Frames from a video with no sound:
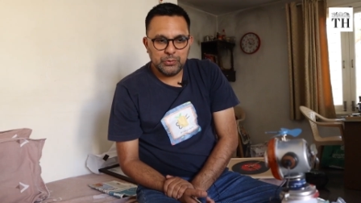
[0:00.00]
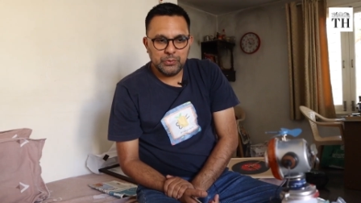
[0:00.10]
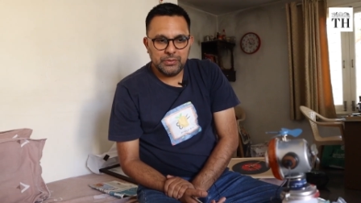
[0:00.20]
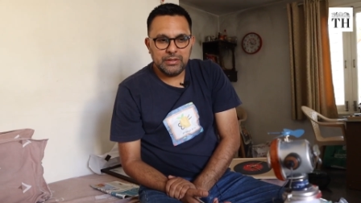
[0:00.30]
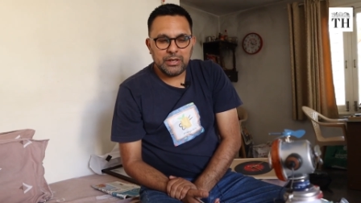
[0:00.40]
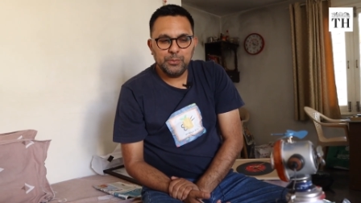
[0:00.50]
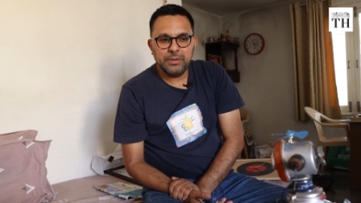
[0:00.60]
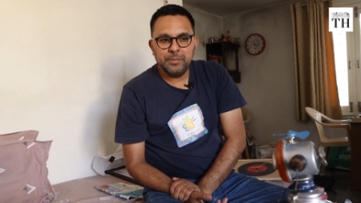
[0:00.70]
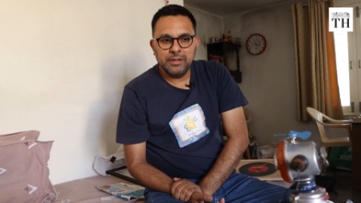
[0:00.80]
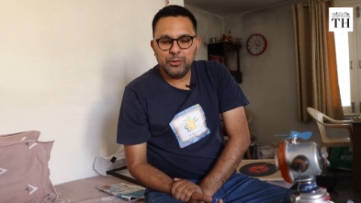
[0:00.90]
So
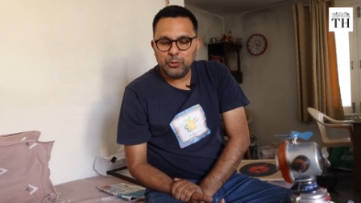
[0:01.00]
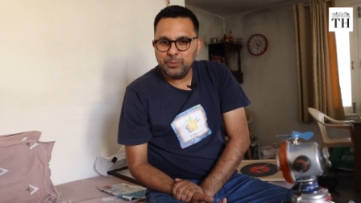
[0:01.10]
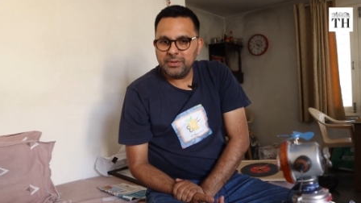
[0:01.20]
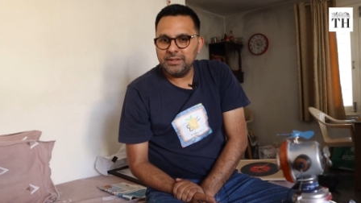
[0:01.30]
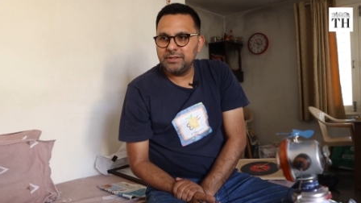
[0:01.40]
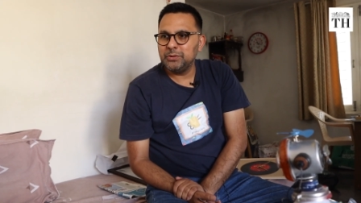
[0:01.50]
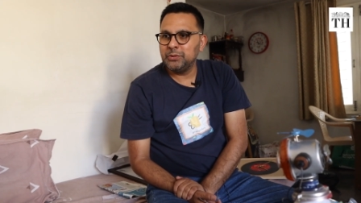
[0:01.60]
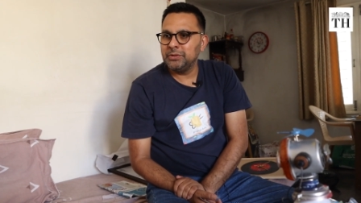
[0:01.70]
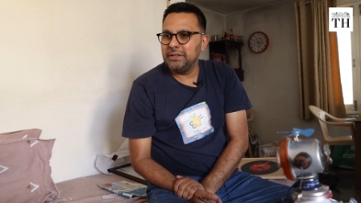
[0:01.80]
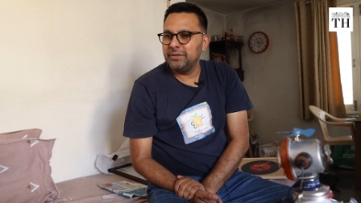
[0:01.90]
now people know me,
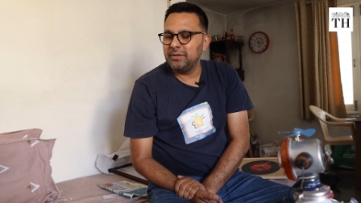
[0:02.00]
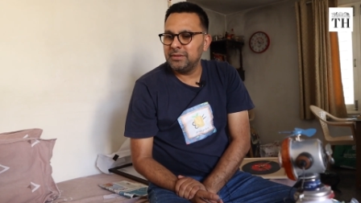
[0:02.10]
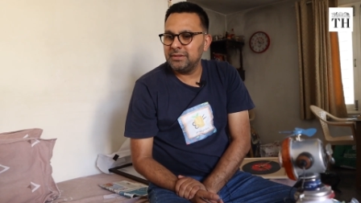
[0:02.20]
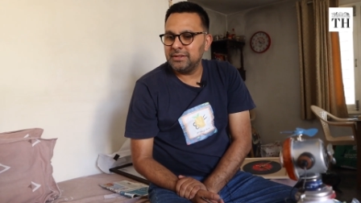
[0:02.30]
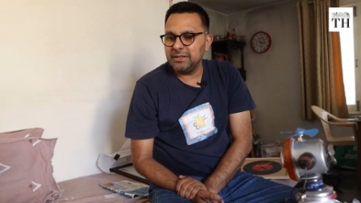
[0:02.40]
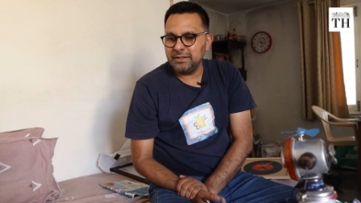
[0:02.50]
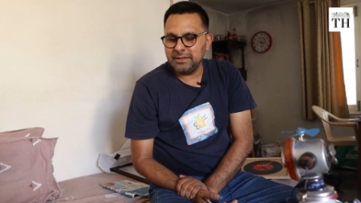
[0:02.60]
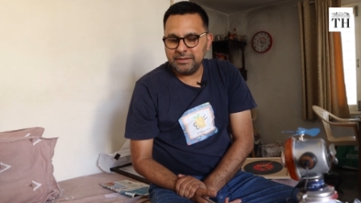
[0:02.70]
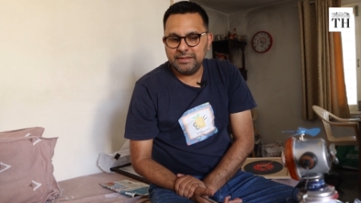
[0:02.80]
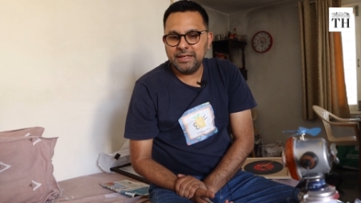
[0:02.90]
so even
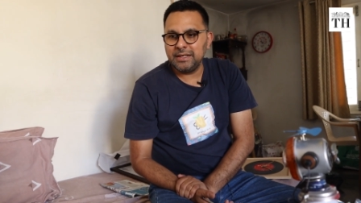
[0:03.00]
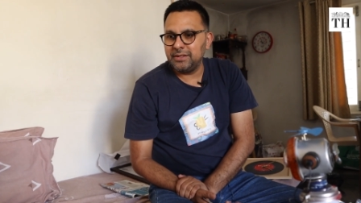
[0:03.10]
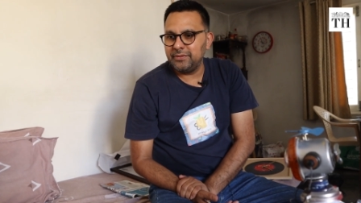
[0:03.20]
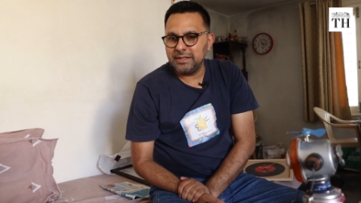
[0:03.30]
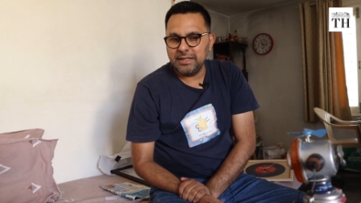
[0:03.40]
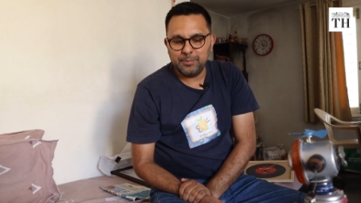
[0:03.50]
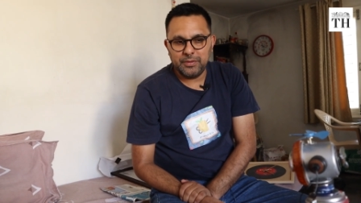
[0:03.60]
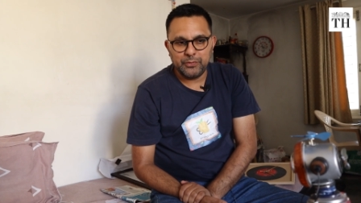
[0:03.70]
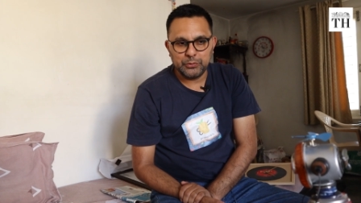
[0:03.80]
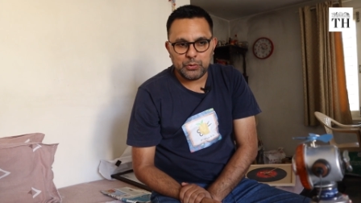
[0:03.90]
they are aware,
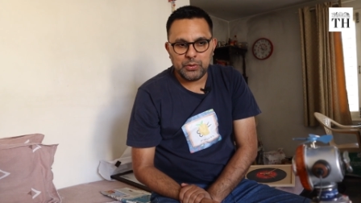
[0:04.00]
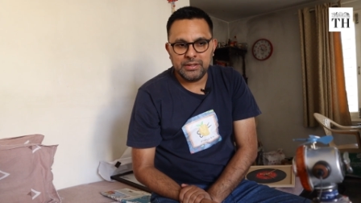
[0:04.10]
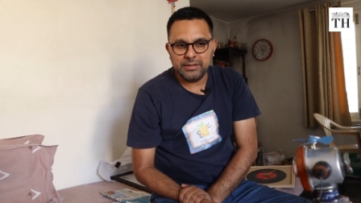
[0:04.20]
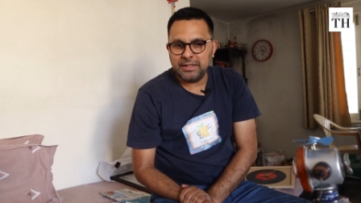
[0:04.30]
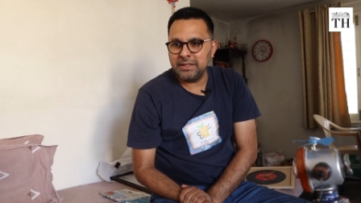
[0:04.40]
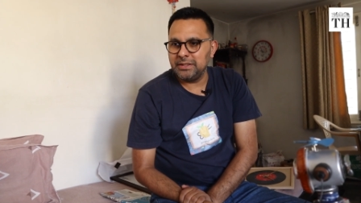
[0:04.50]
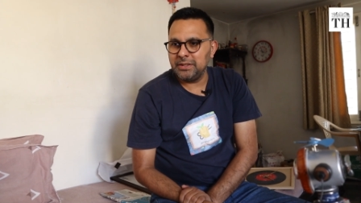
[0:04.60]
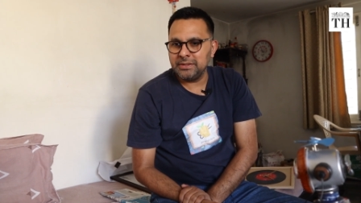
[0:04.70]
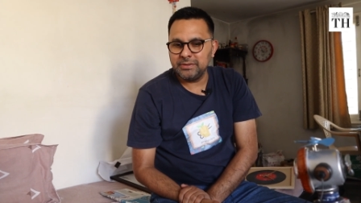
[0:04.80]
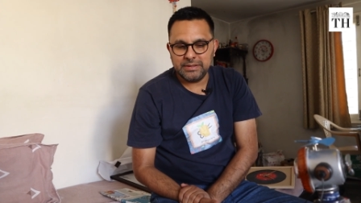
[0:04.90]
like before throwing,
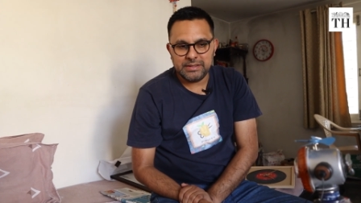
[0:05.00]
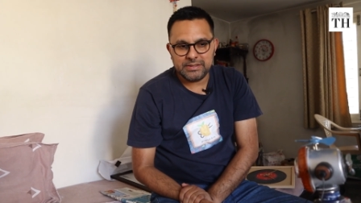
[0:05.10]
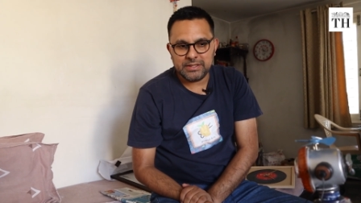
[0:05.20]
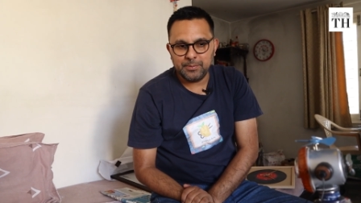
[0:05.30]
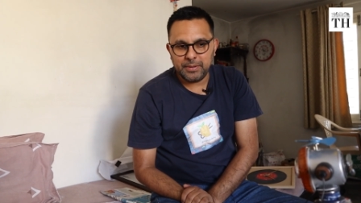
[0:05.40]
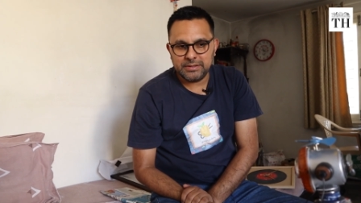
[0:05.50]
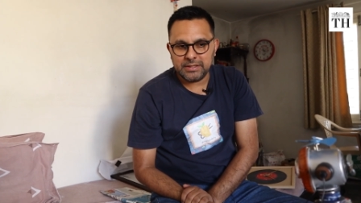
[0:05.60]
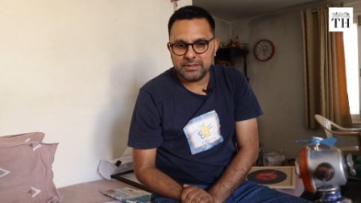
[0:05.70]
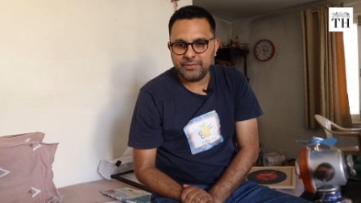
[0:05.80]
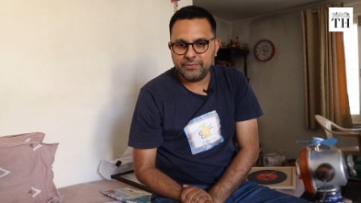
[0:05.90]
they'll share
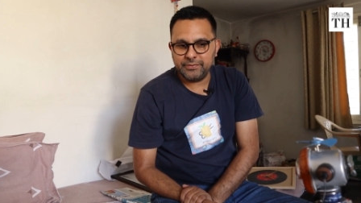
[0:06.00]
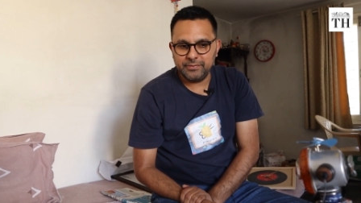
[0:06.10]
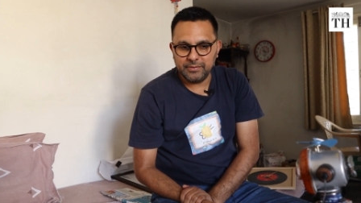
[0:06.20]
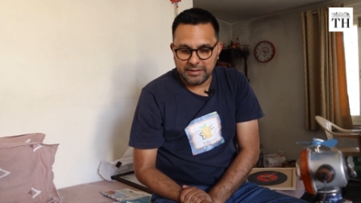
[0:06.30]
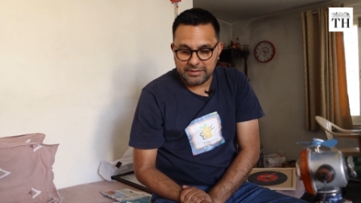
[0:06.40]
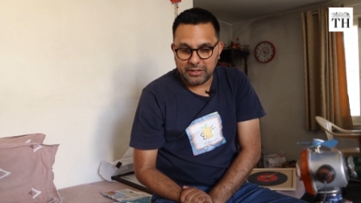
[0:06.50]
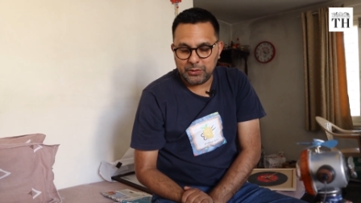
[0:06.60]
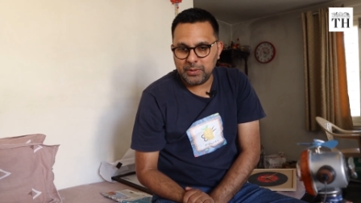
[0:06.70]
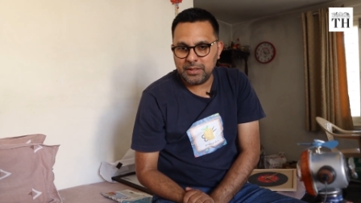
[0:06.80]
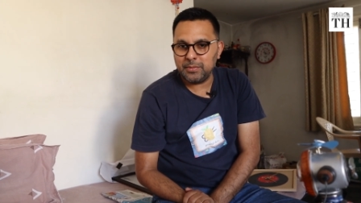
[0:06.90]
pictures if it's
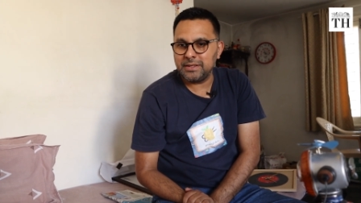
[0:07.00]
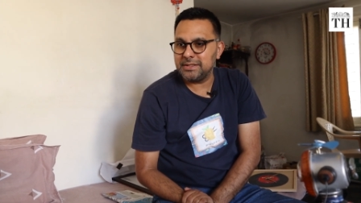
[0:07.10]
required.